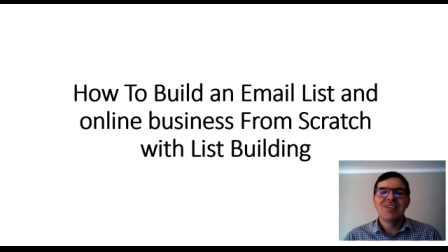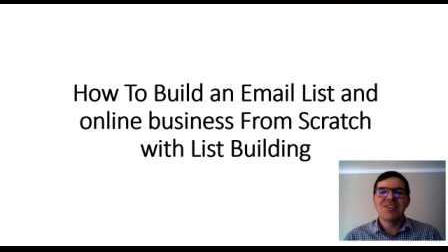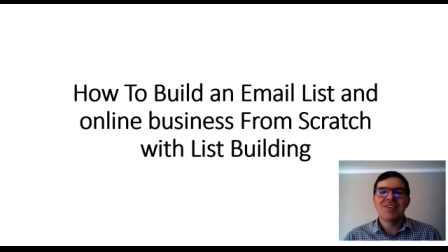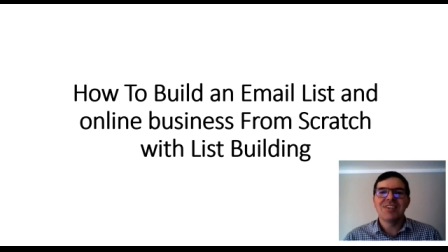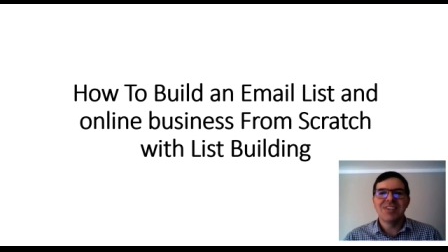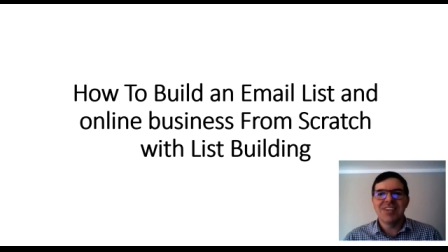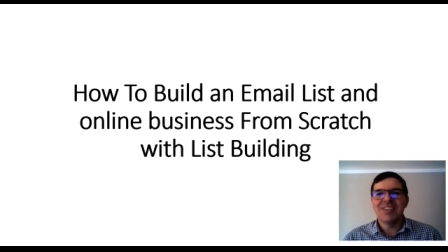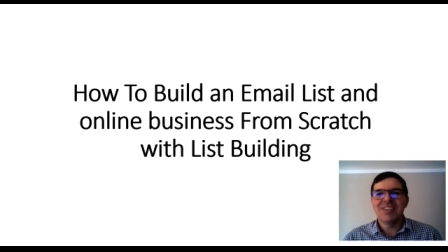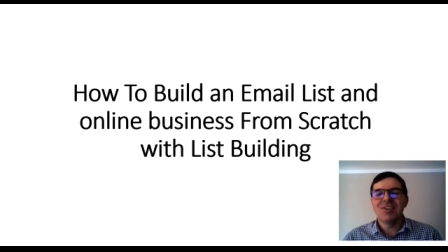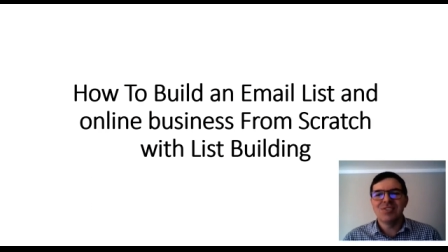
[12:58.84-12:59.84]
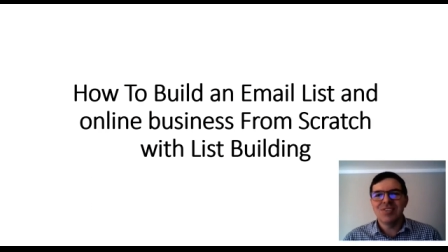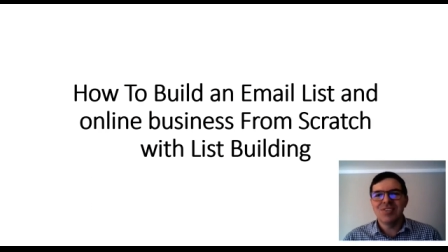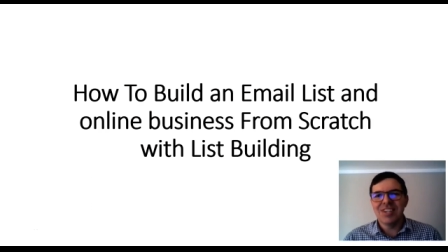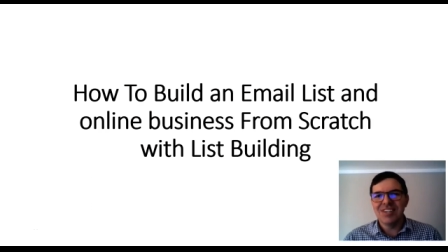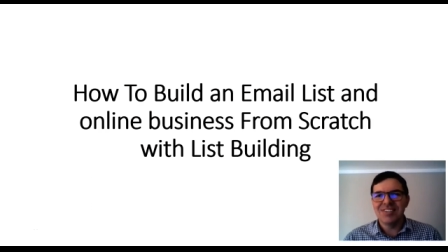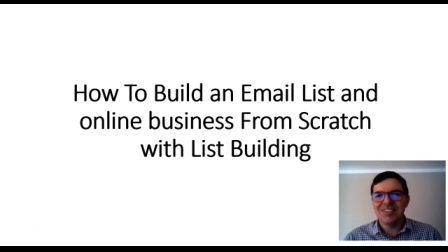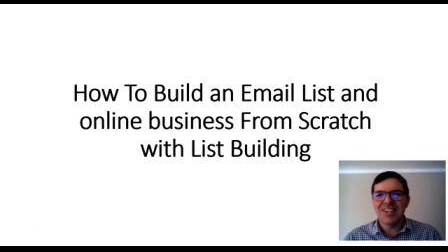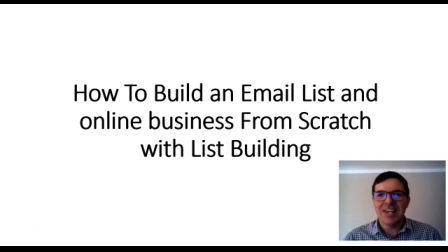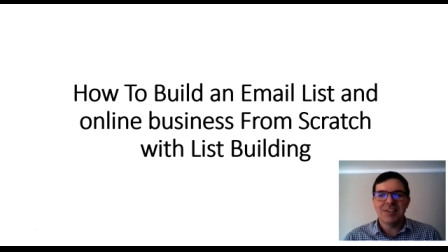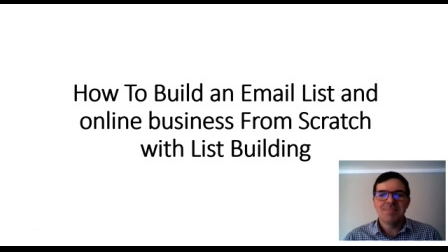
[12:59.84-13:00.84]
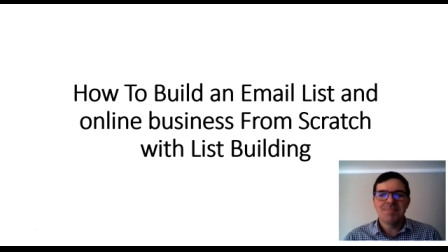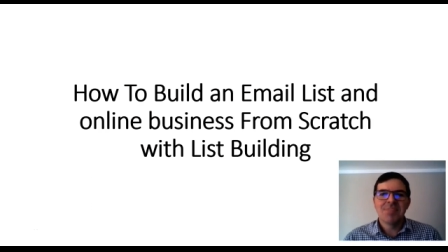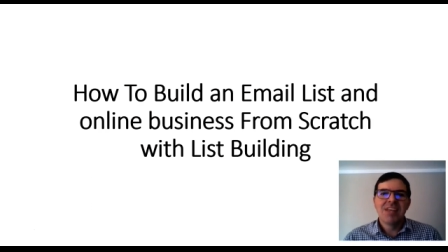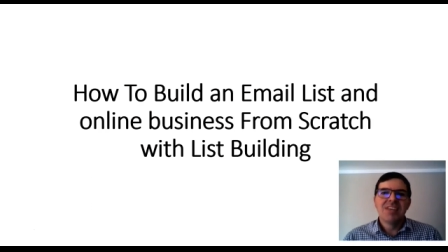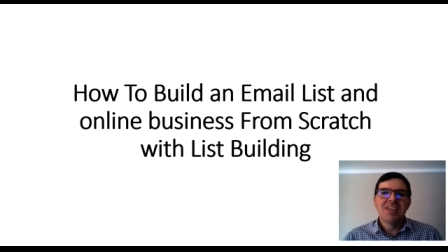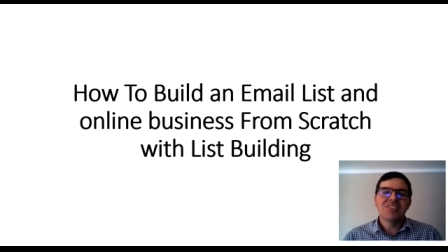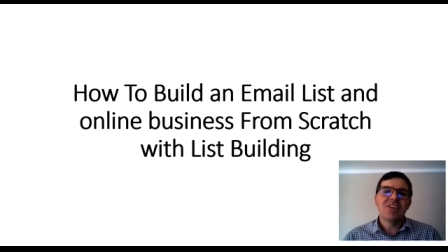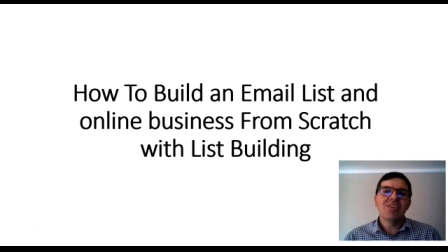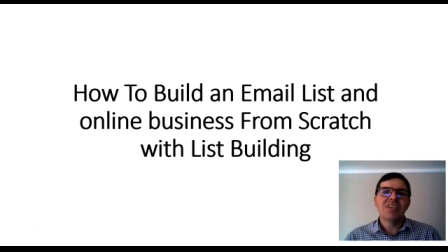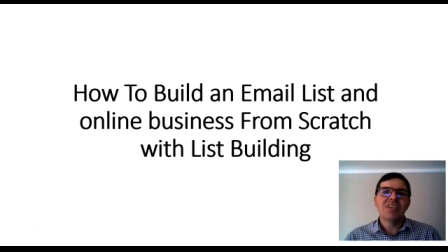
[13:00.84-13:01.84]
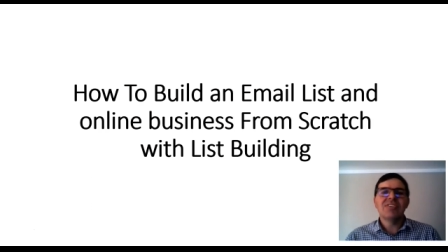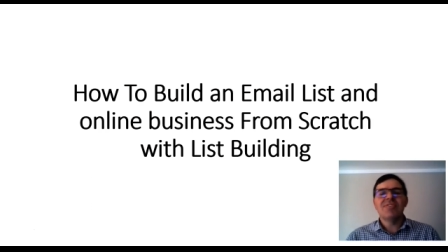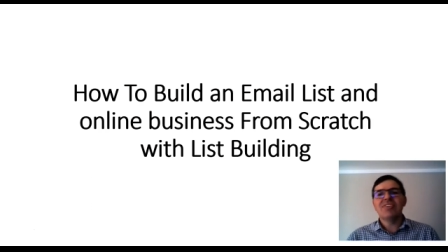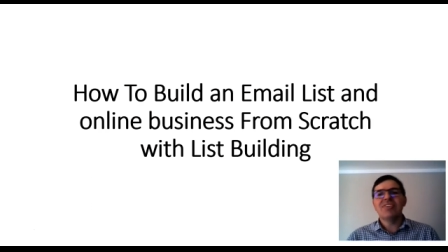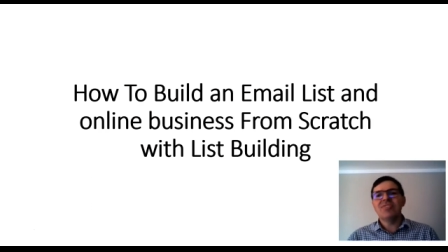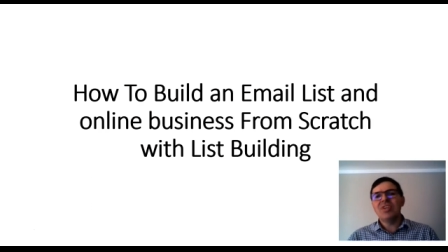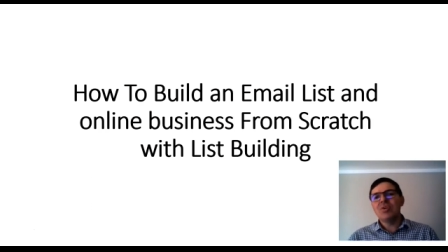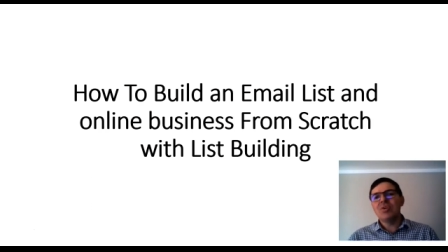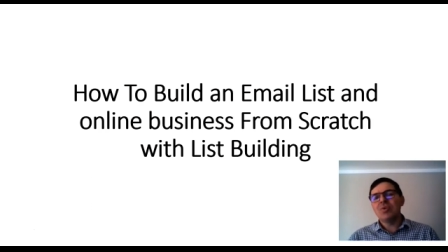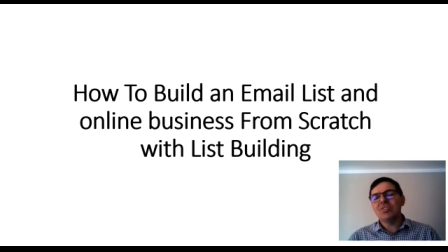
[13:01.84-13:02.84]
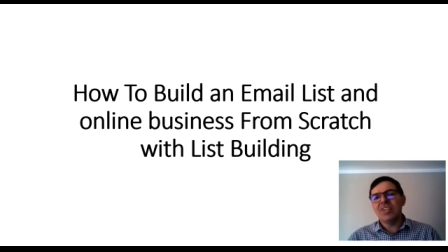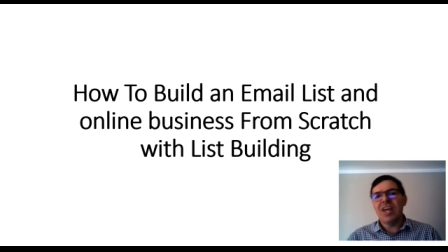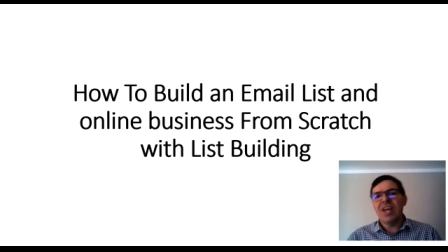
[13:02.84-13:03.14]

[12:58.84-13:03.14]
you get onto the internet. So yes, if this video was any